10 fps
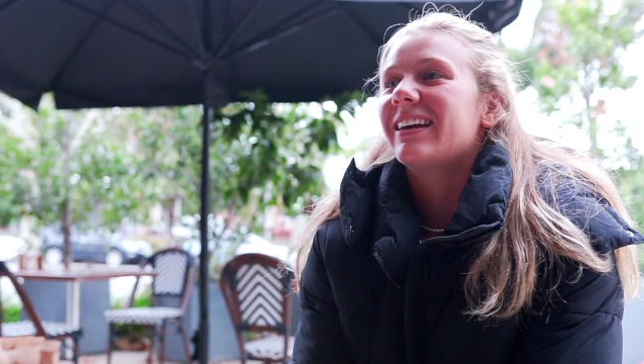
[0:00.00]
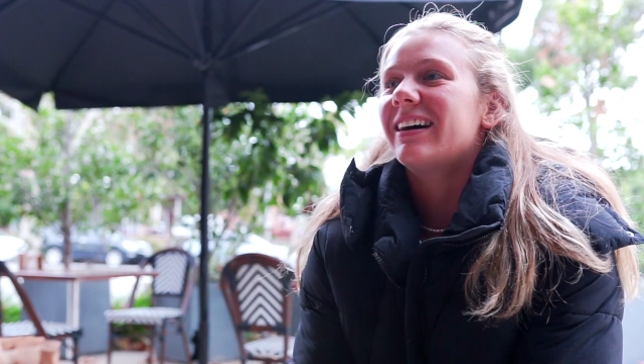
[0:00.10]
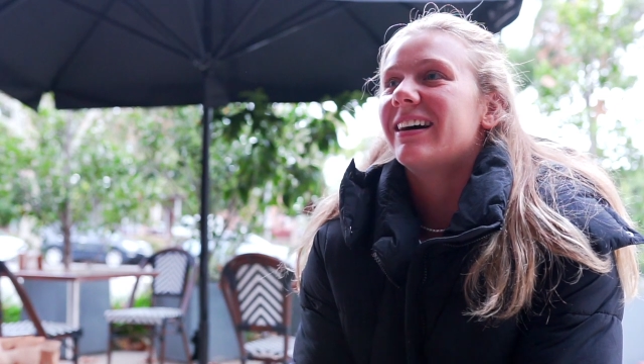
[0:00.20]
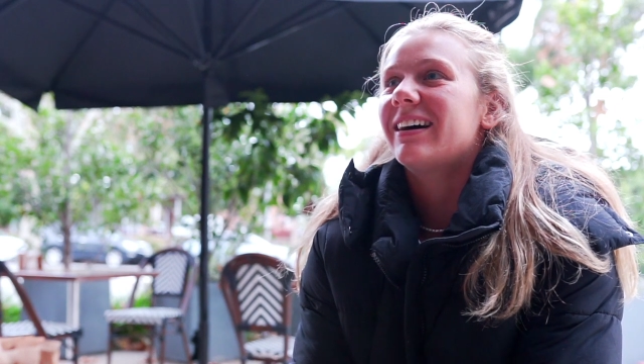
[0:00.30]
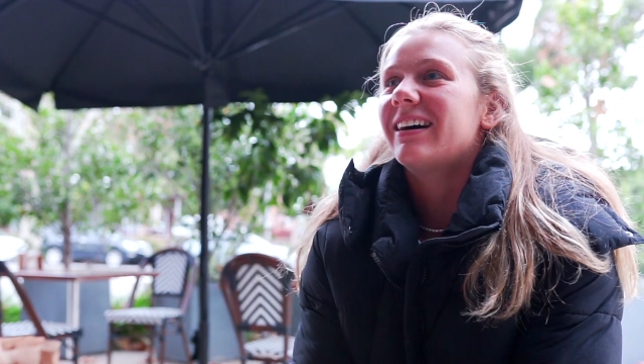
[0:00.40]

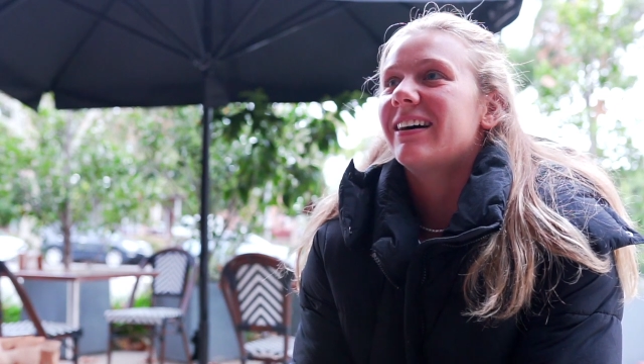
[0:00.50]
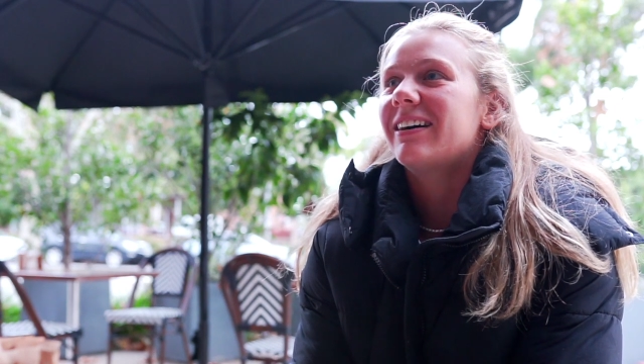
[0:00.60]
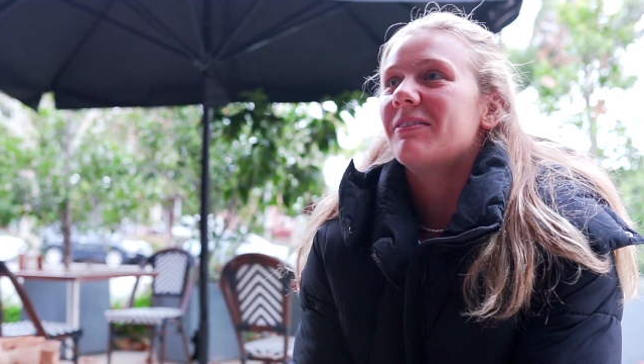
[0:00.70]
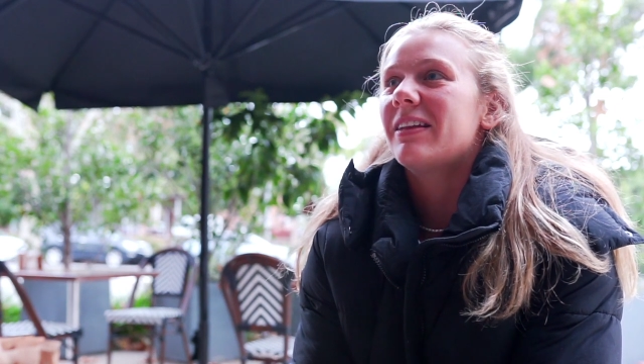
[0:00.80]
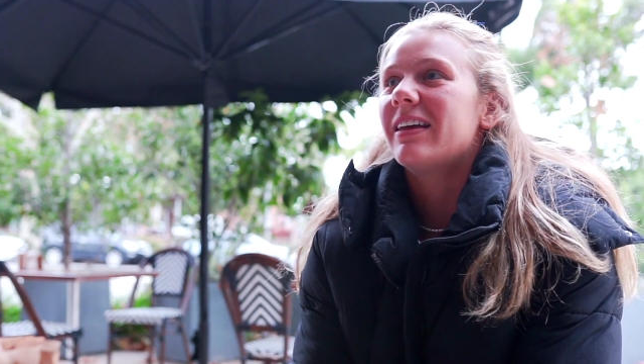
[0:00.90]

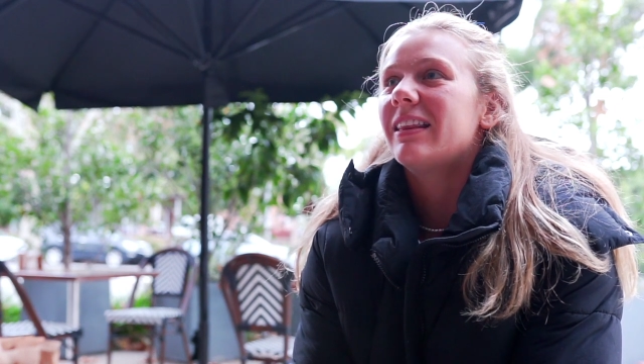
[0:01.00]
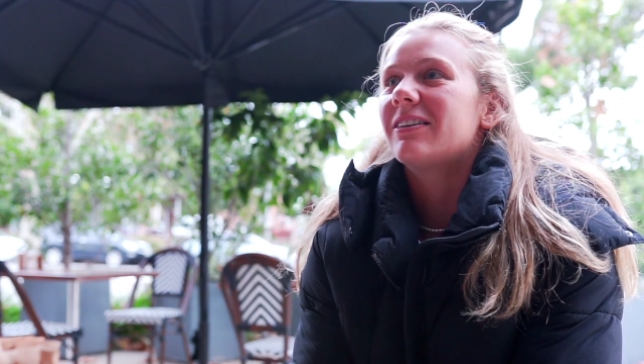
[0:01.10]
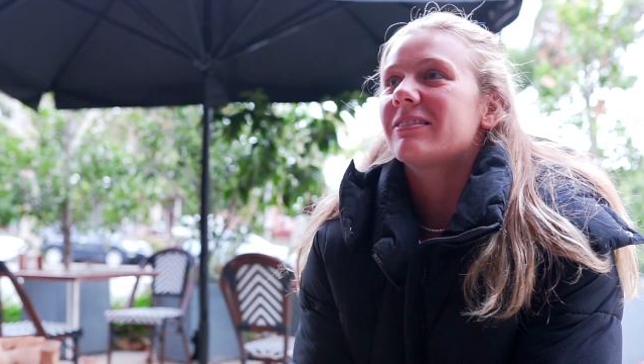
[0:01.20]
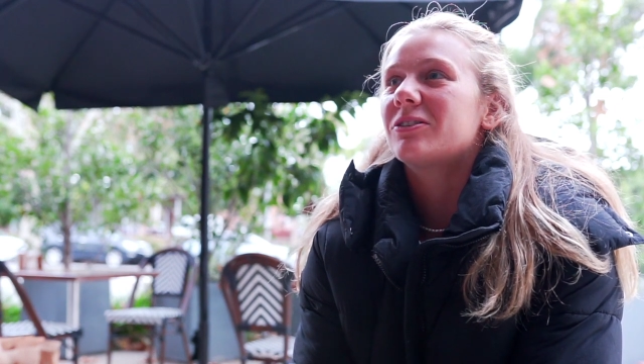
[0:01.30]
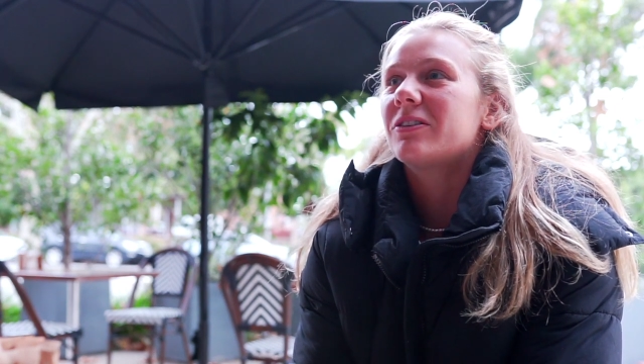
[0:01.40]
And then
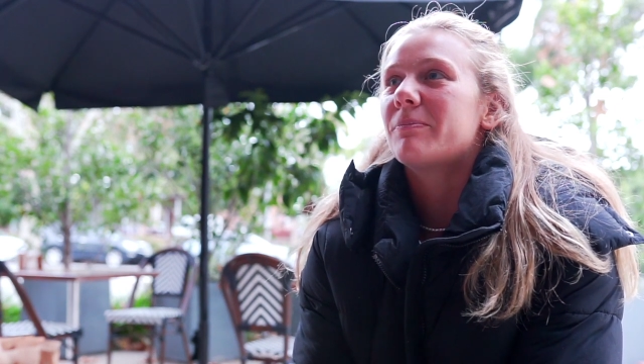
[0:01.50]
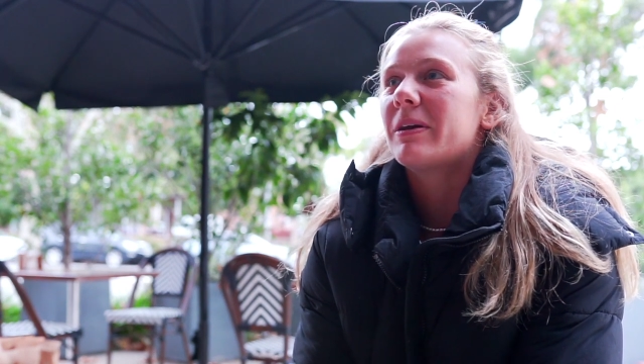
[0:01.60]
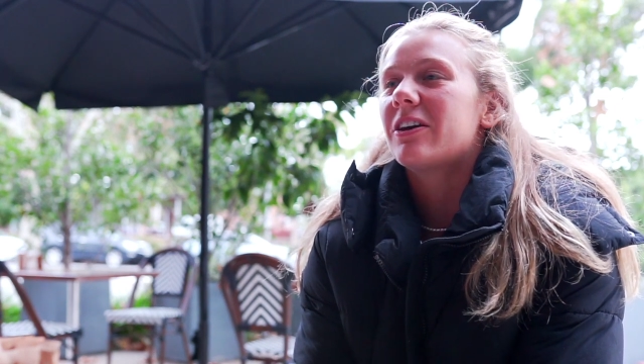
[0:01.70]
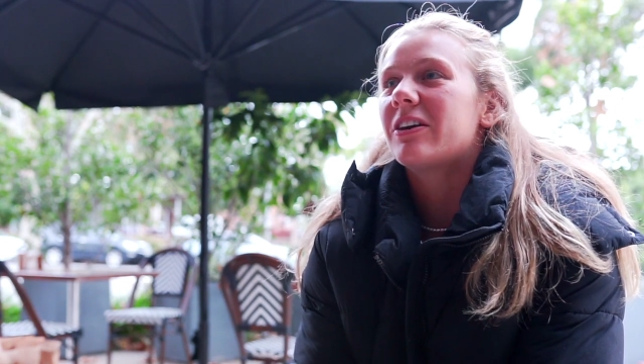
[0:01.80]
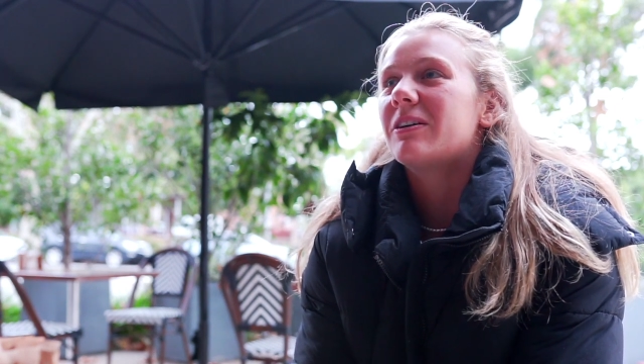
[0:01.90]
there was sort of
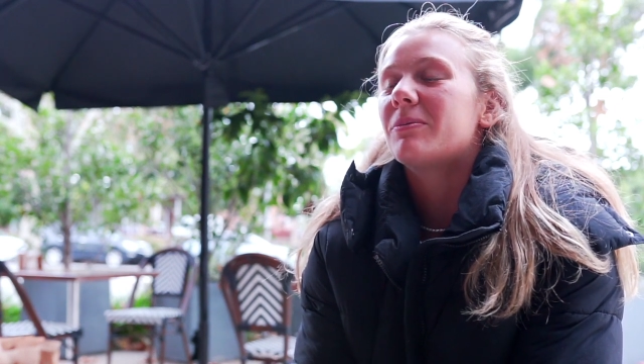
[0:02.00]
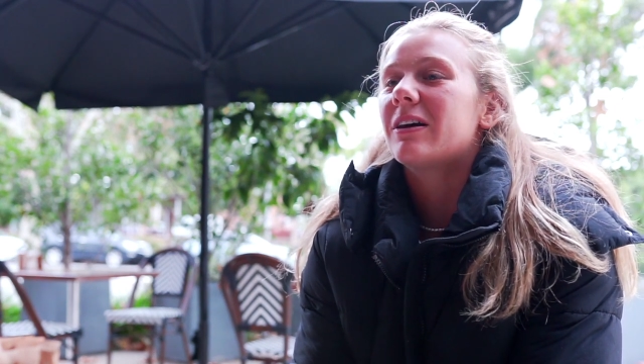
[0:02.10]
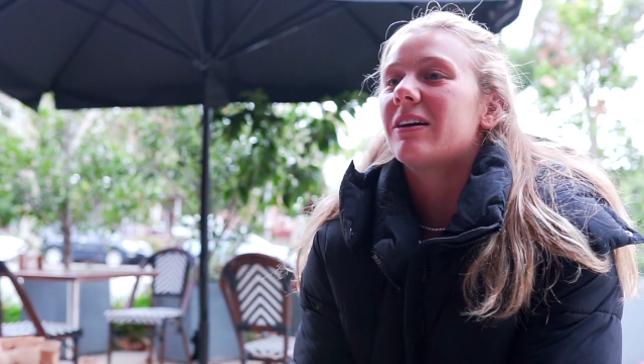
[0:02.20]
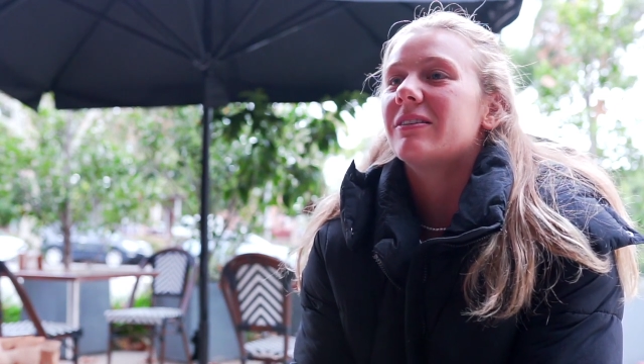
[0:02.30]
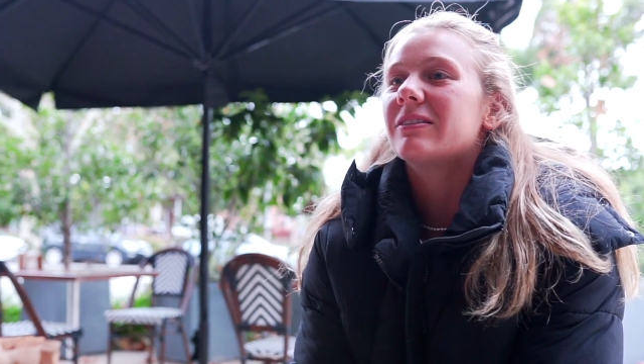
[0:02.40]
a period
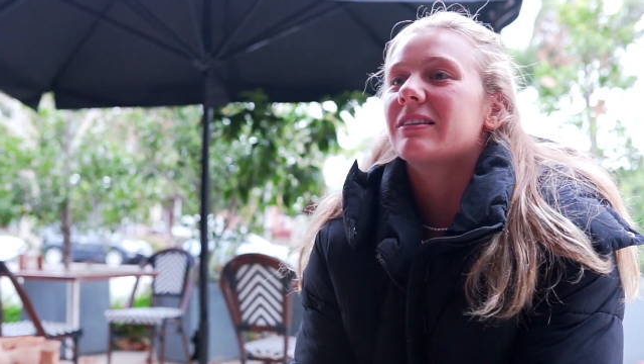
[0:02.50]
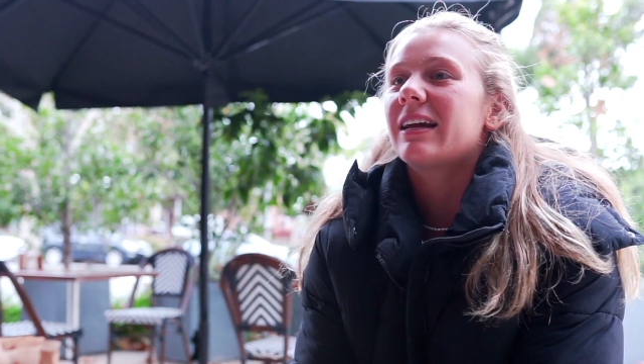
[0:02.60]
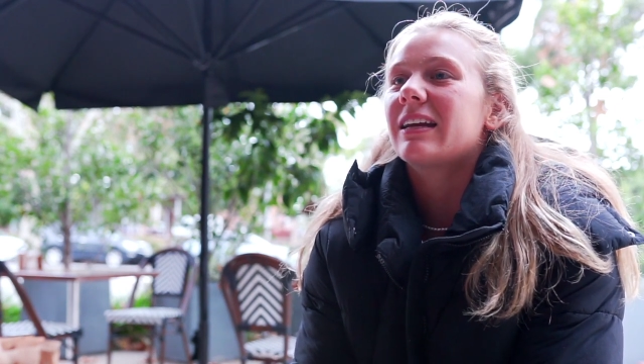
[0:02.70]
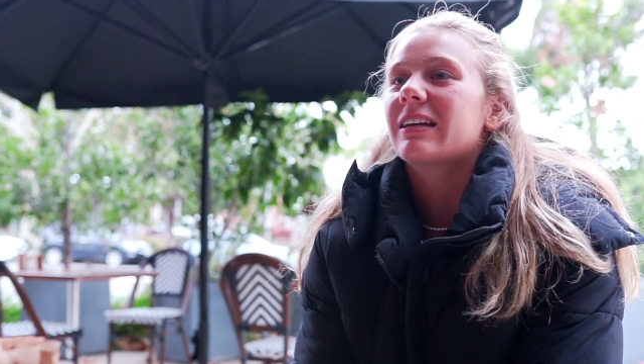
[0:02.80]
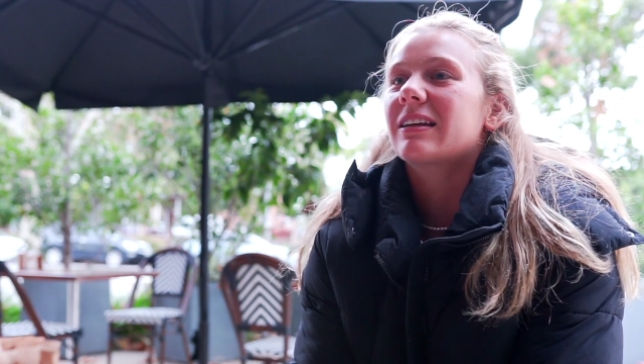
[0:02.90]
where I was,
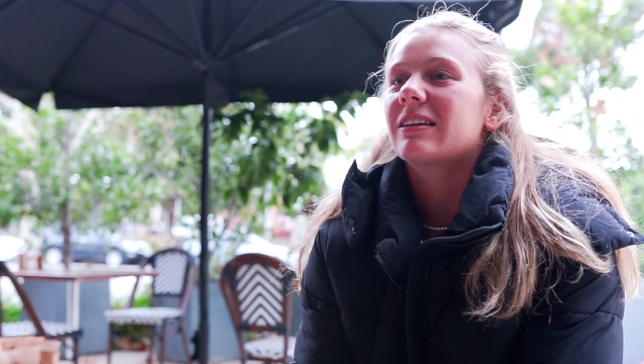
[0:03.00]
like,